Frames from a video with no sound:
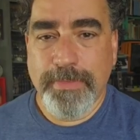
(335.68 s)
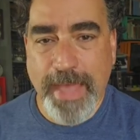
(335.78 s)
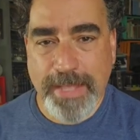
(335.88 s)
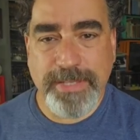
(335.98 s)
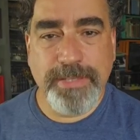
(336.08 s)

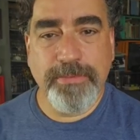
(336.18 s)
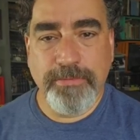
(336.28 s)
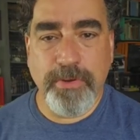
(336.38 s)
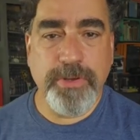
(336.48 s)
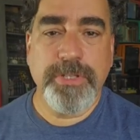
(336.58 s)
That's the
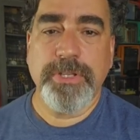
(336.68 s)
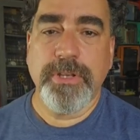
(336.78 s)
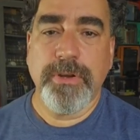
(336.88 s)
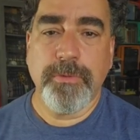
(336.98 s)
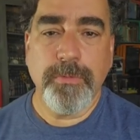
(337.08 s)

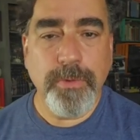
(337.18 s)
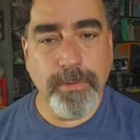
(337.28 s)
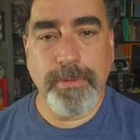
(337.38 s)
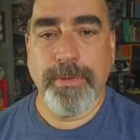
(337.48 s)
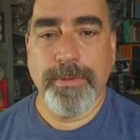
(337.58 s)
first
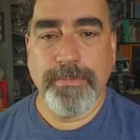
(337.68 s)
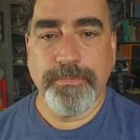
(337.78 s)
rule.